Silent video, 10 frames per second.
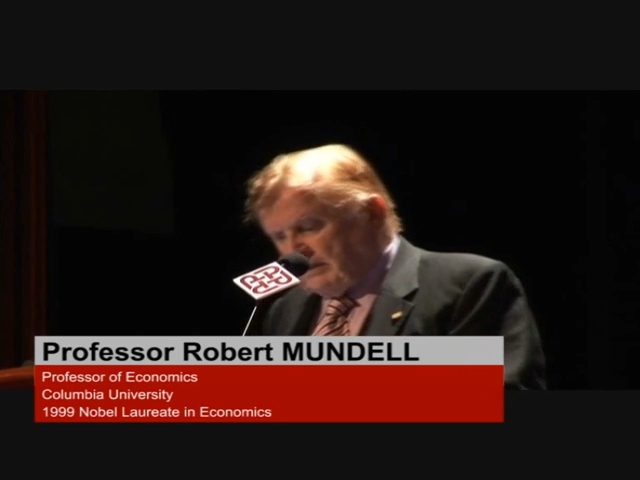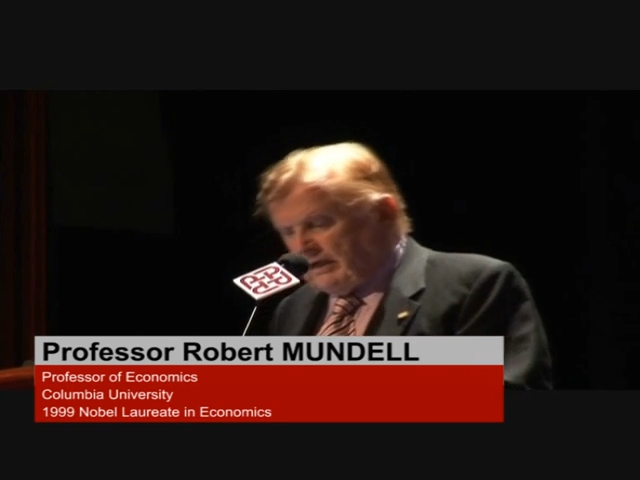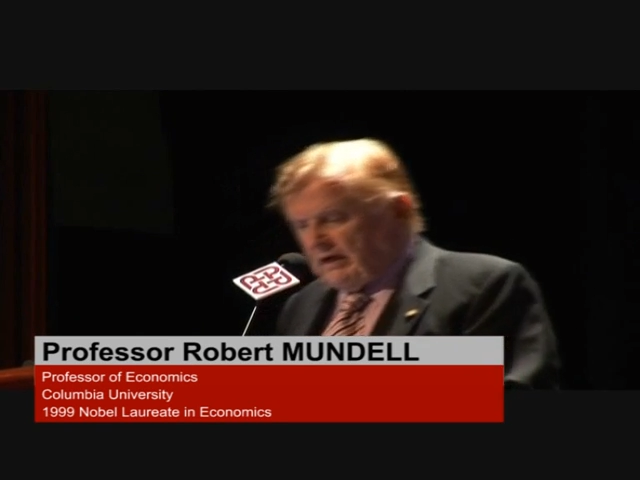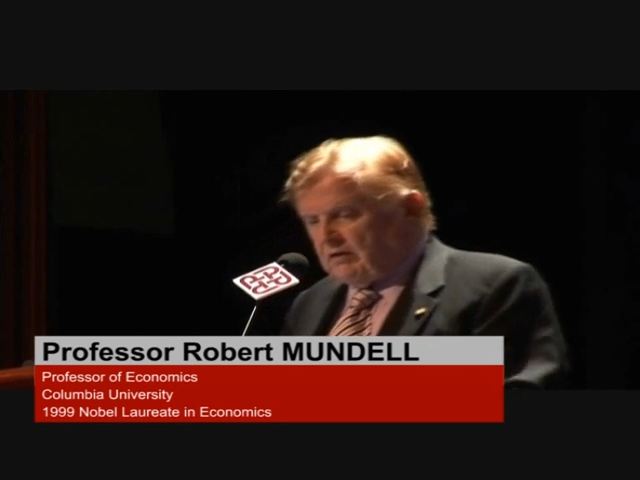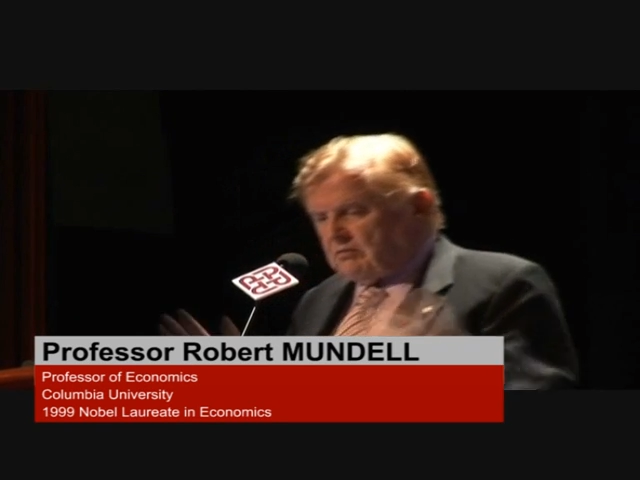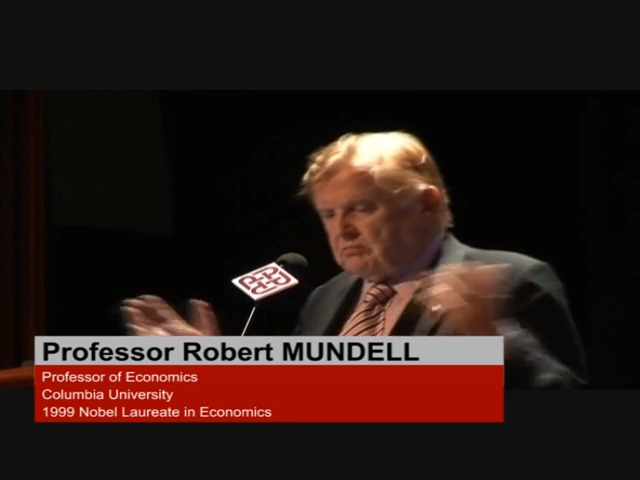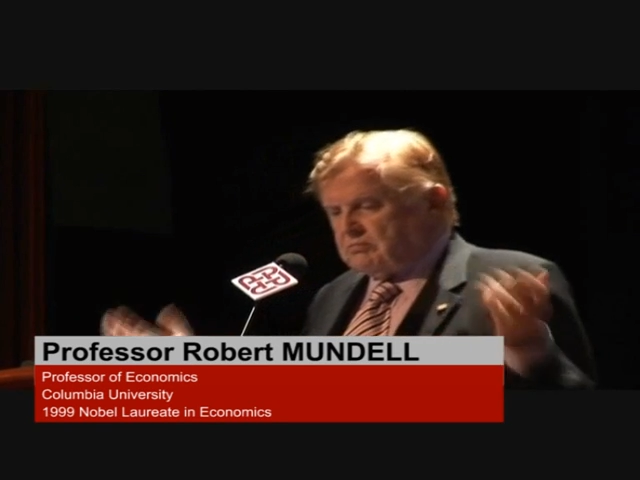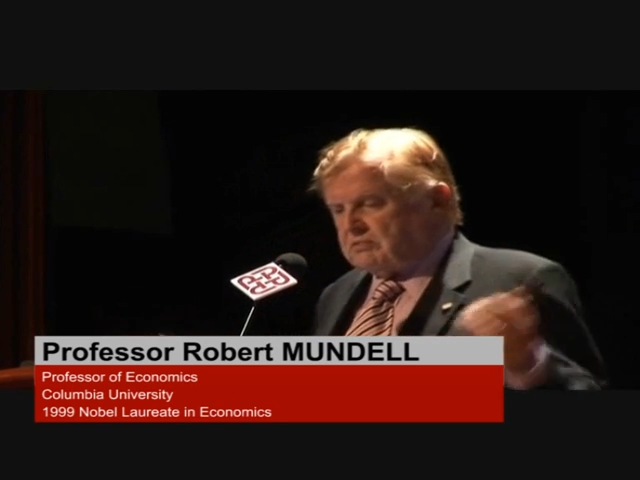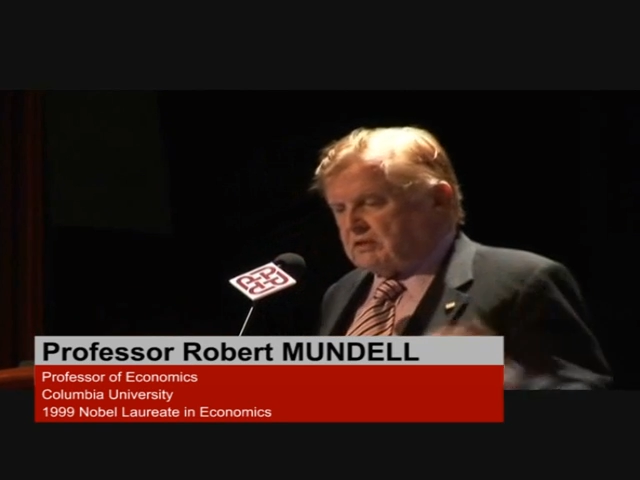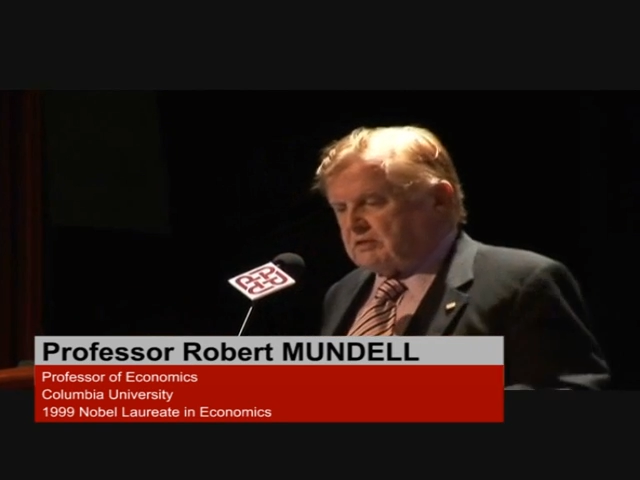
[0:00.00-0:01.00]
Now,
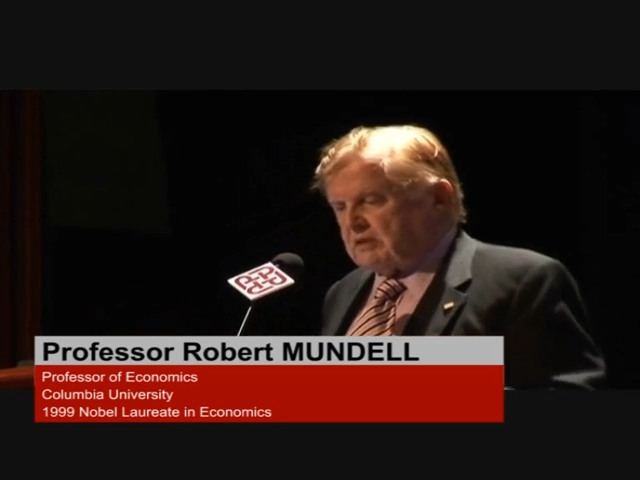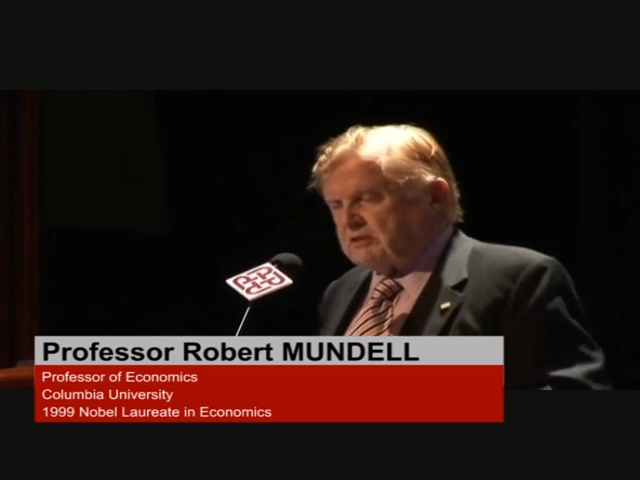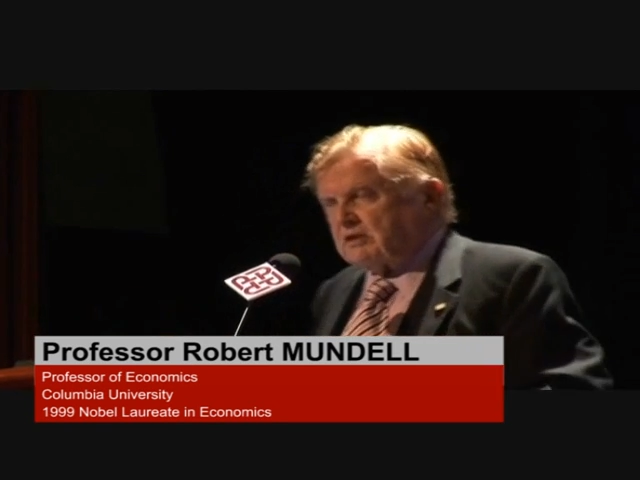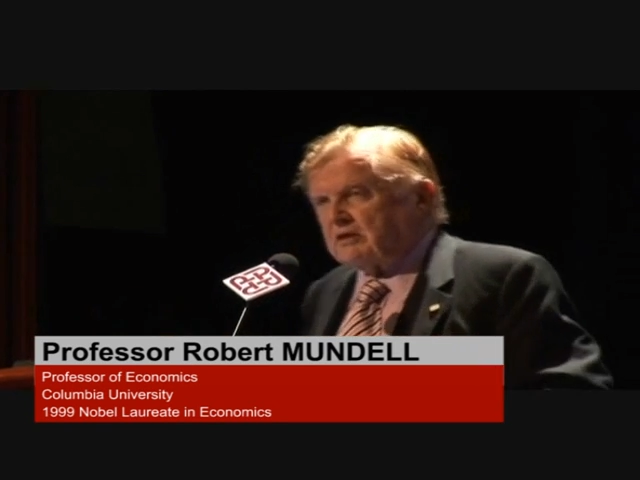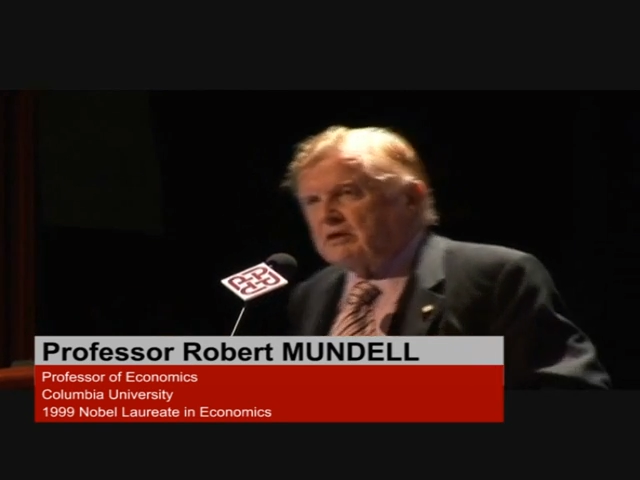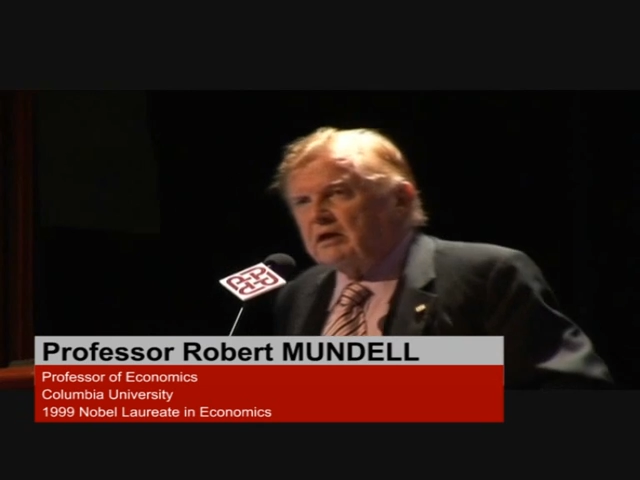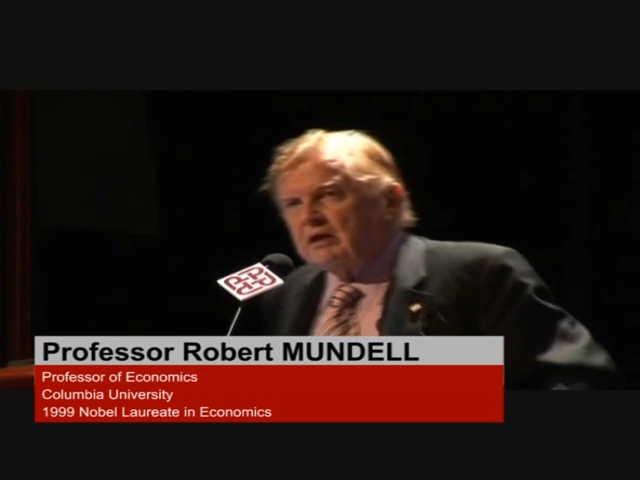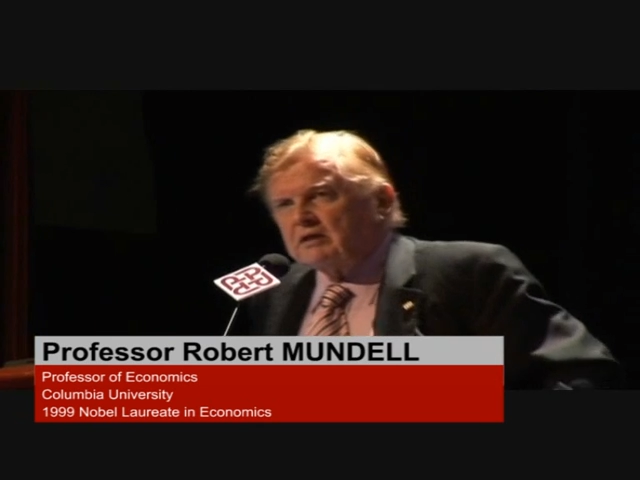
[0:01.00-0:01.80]
to touch on